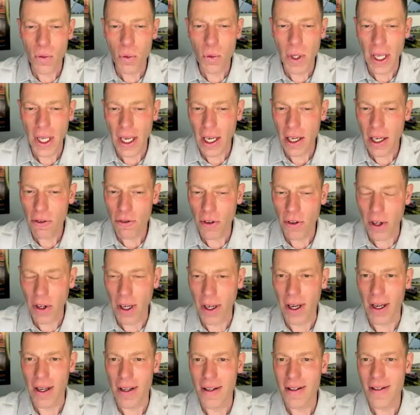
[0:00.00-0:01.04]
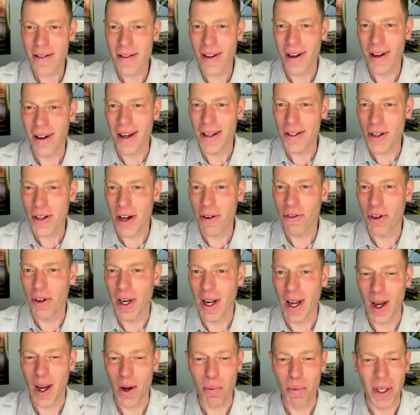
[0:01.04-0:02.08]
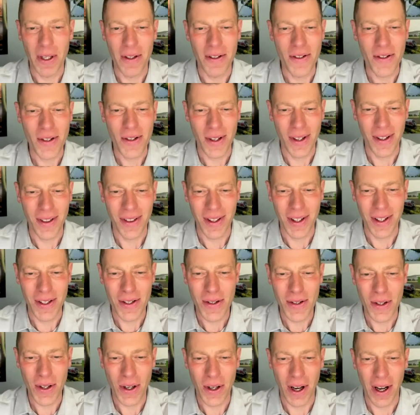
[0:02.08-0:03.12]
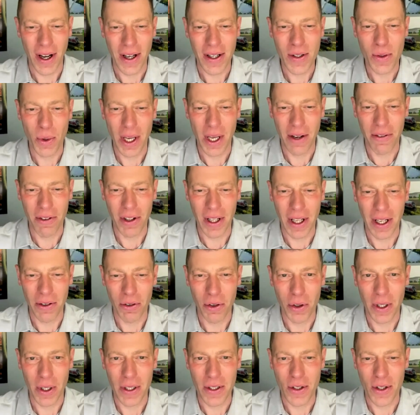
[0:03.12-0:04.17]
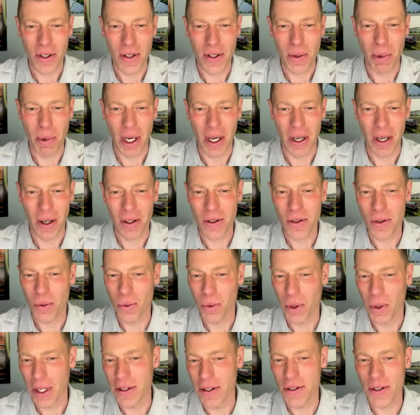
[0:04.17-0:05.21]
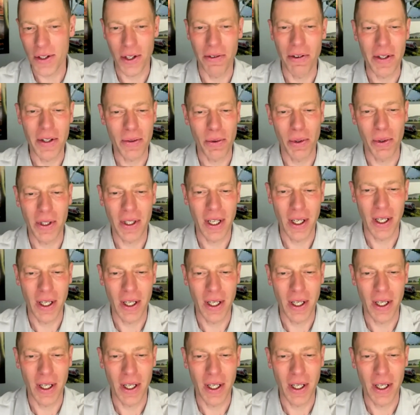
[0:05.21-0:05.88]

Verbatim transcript: We have, uh, as uh, as often happens in these talks, we have a lot of questions about when service will